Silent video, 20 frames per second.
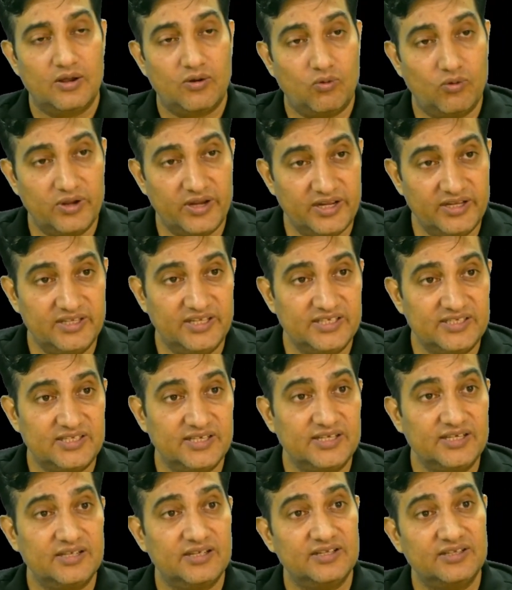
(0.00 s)
in this
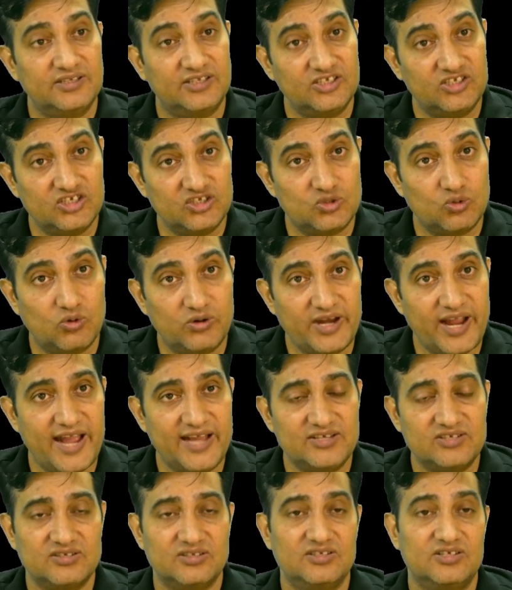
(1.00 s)
thing, this is not
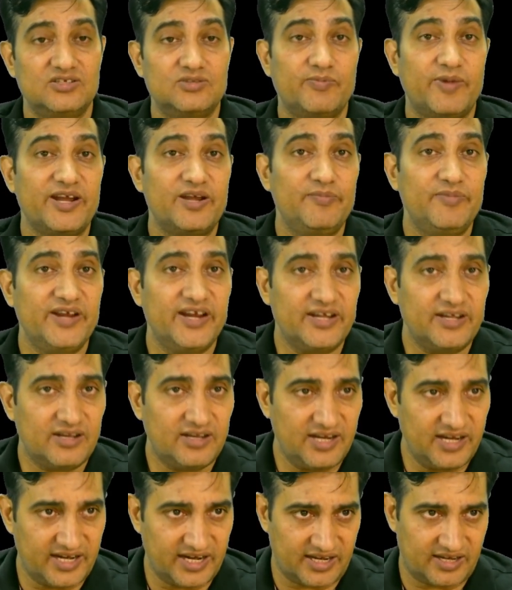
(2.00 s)
hash, this might be a
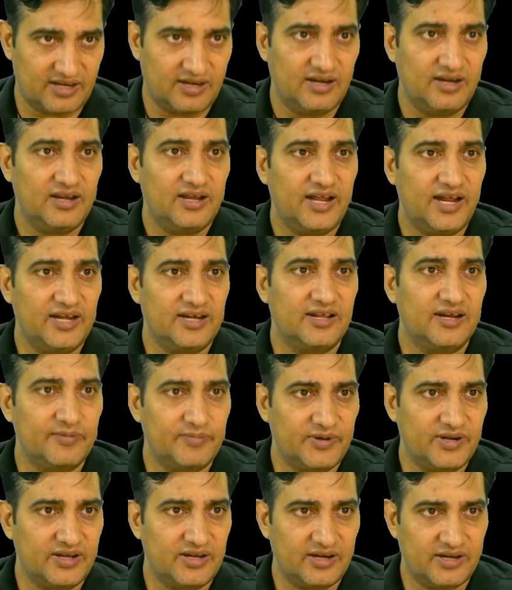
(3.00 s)
ticket,
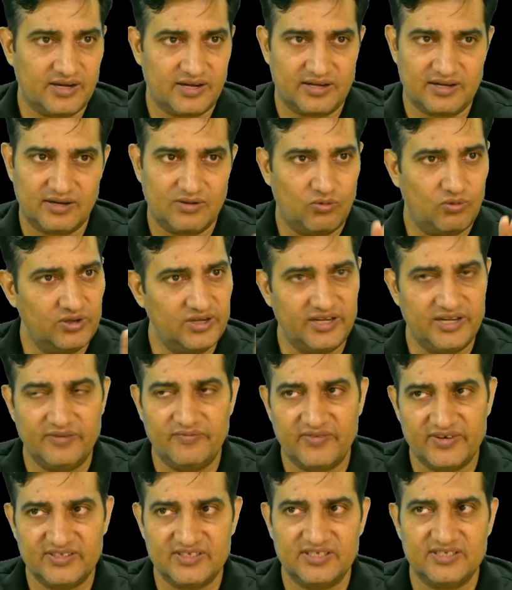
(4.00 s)
encrypted ticket. Only
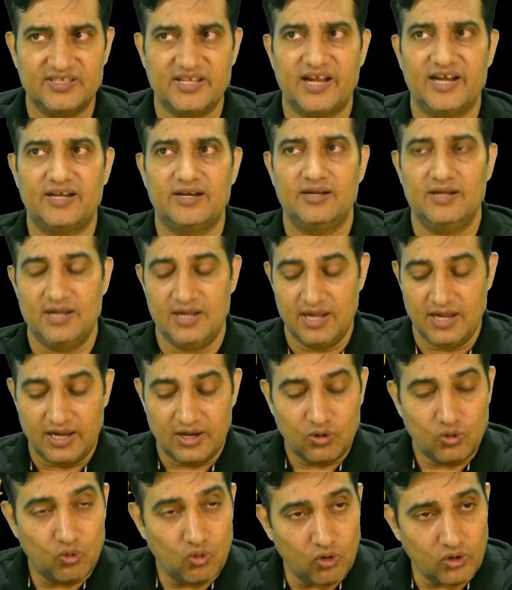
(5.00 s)
difference is that.
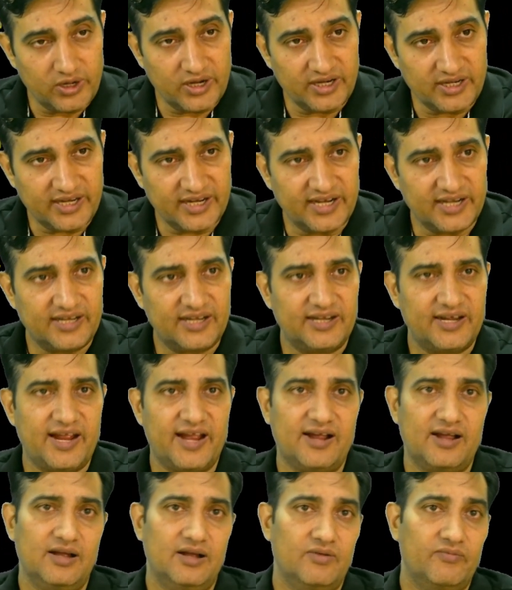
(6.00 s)
Golden ticket
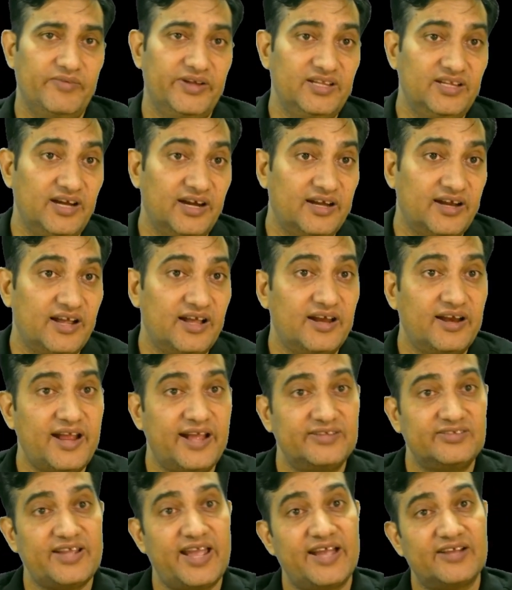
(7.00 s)
attack, when the attacker
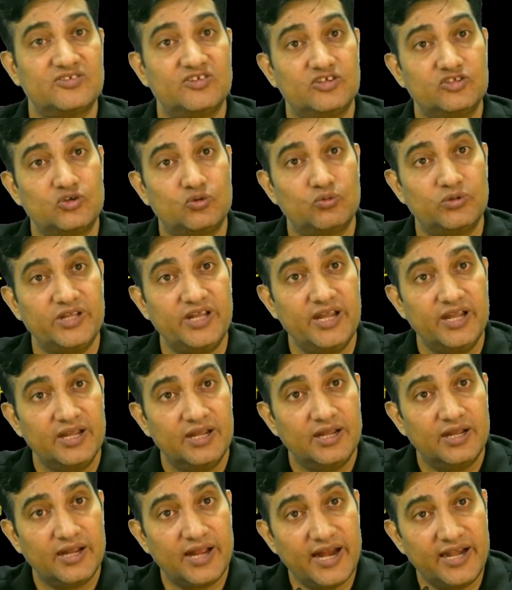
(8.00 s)
has access to the
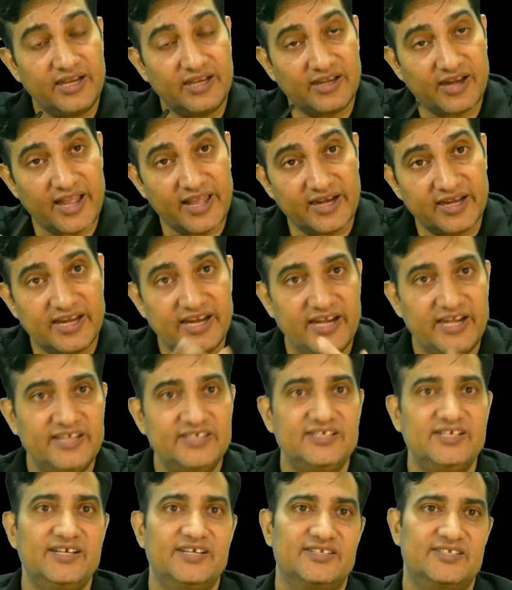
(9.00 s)
entire
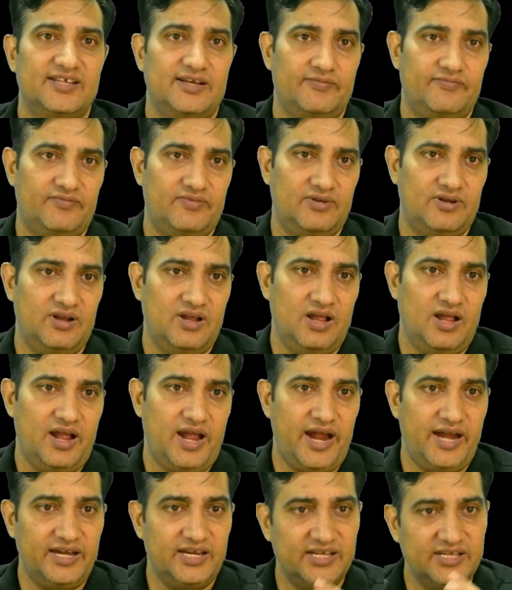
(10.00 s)
KDC itself
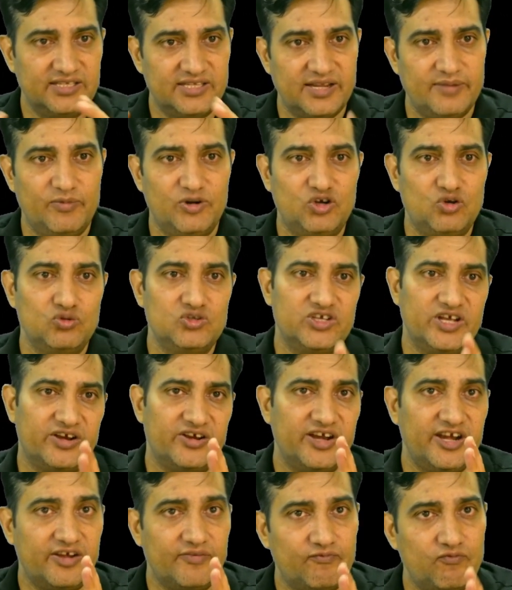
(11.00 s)
and he is able to
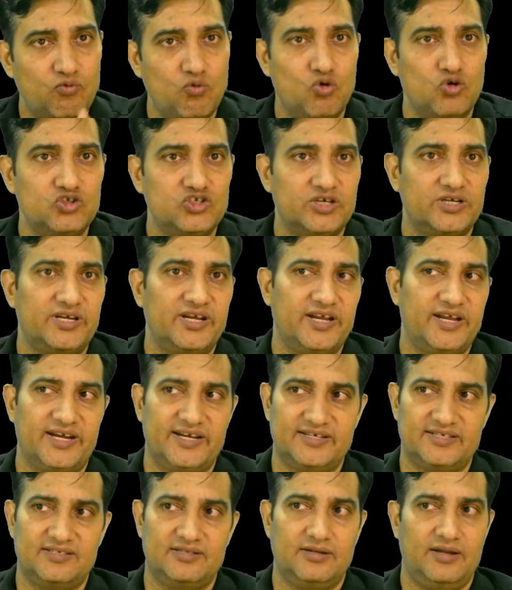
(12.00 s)
generate forged
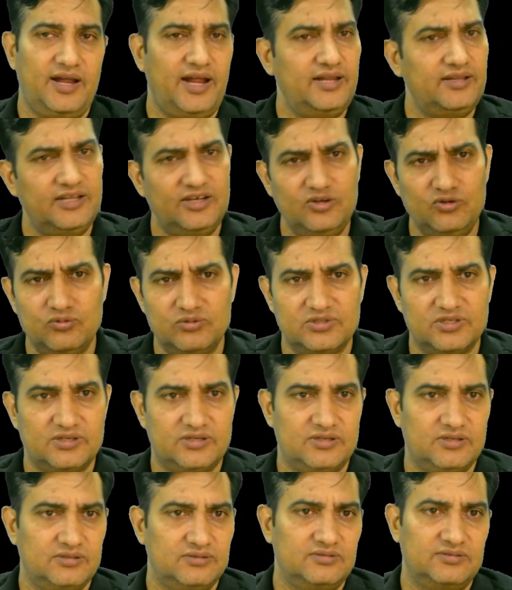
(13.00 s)
tickets and then use it.
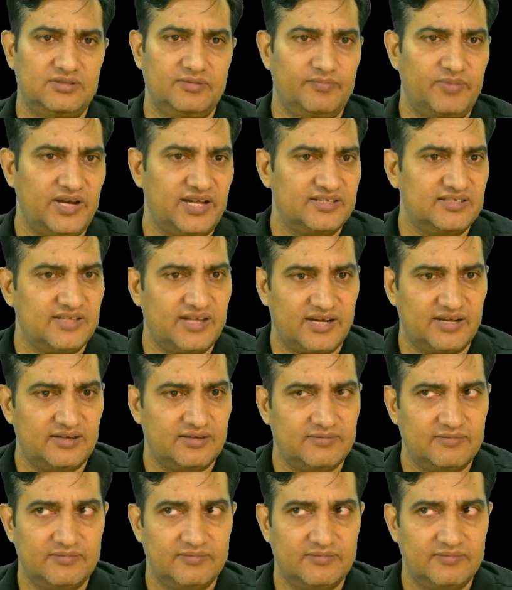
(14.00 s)
Simple as that.